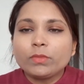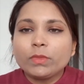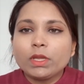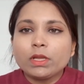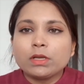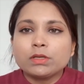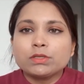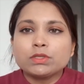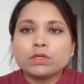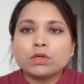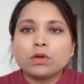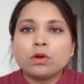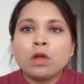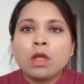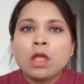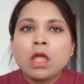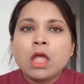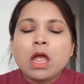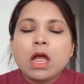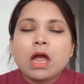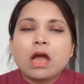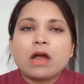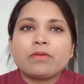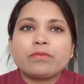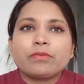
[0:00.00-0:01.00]
So
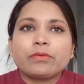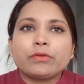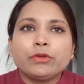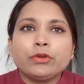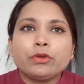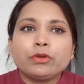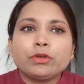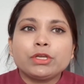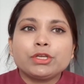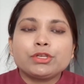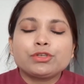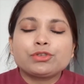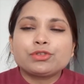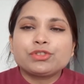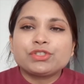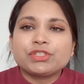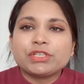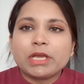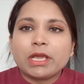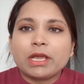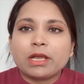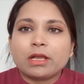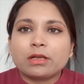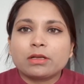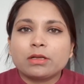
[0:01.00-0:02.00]
you need to
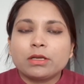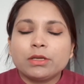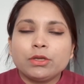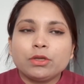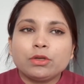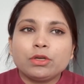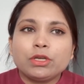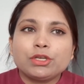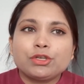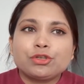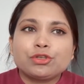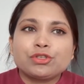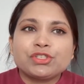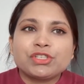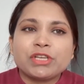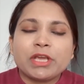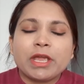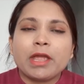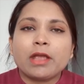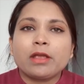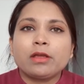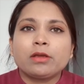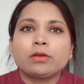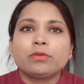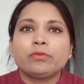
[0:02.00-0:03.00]
check
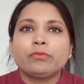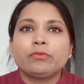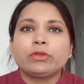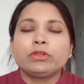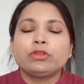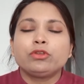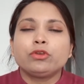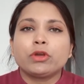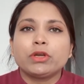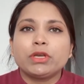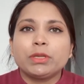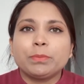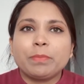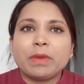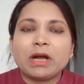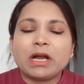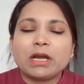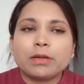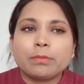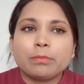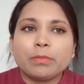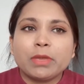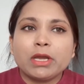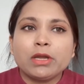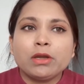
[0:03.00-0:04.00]
with your
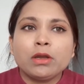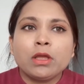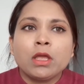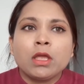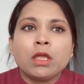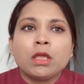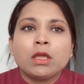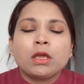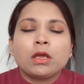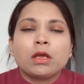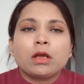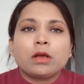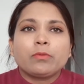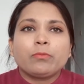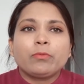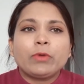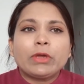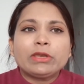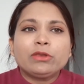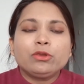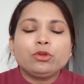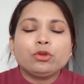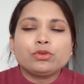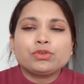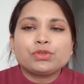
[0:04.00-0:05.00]
department.
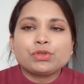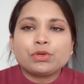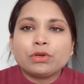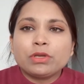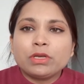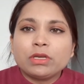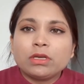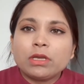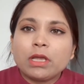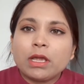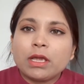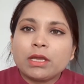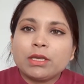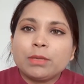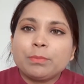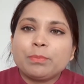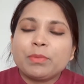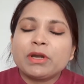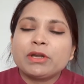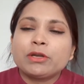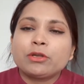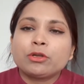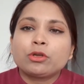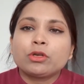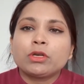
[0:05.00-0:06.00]
When you join any
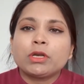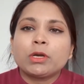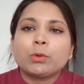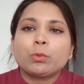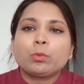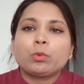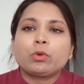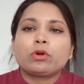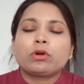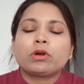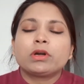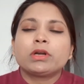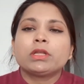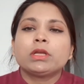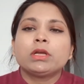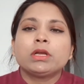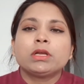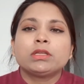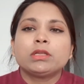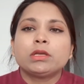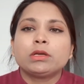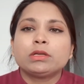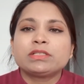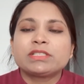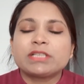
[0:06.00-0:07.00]
particular ward,
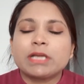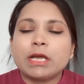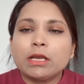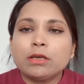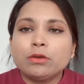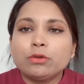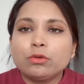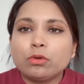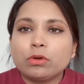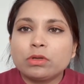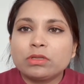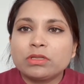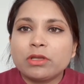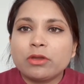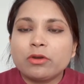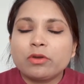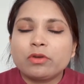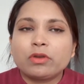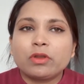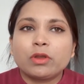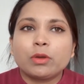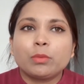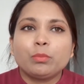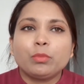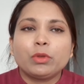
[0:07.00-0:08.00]
they'll tell you all the
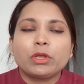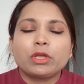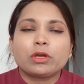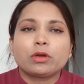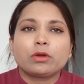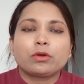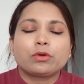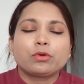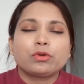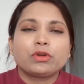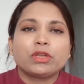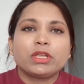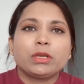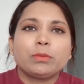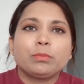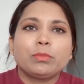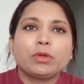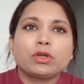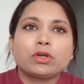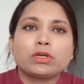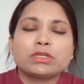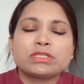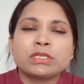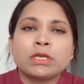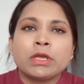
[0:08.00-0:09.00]
routine,
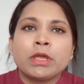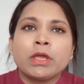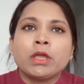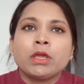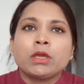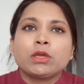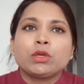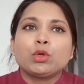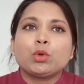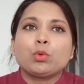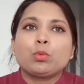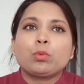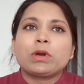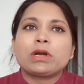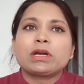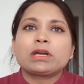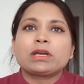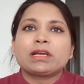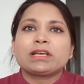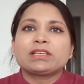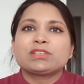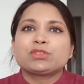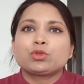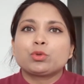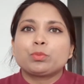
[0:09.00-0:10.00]
because you
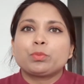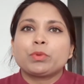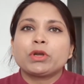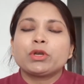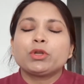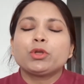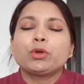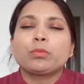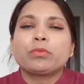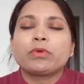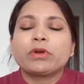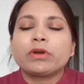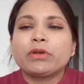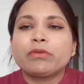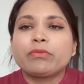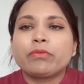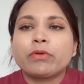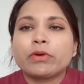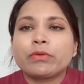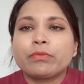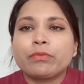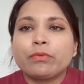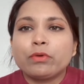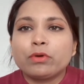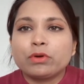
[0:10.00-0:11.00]
work as supernumerary
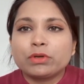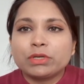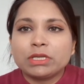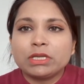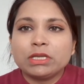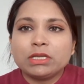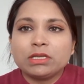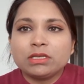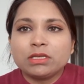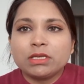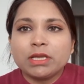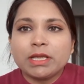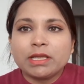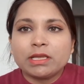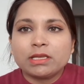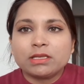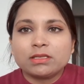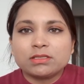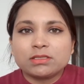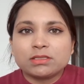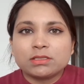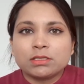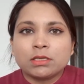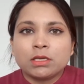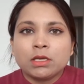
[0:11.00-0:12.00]
for 14
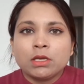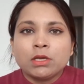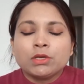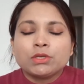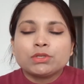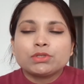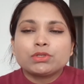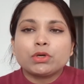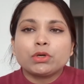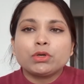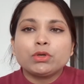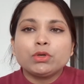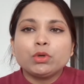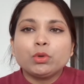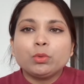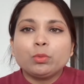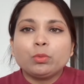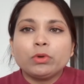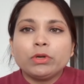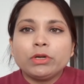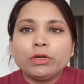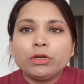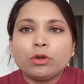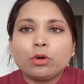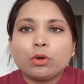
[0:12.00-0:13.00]
days, so you
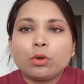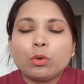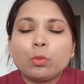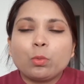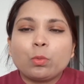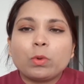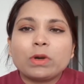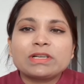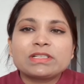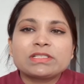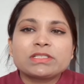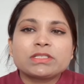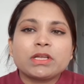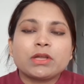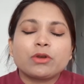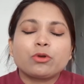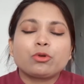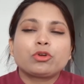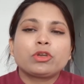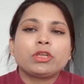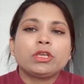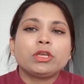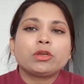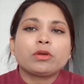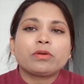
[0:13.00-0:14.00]
would know what's the
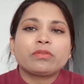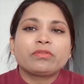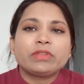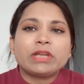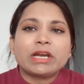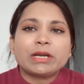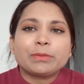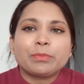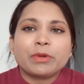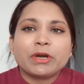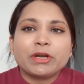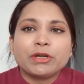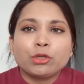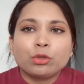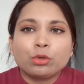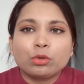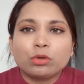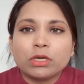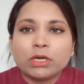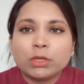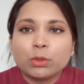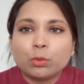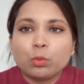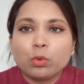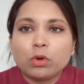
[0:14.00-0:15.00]
routine of that
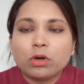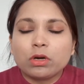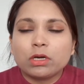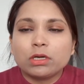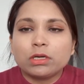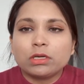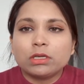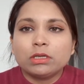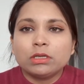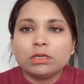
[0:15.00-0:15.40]
particular ward.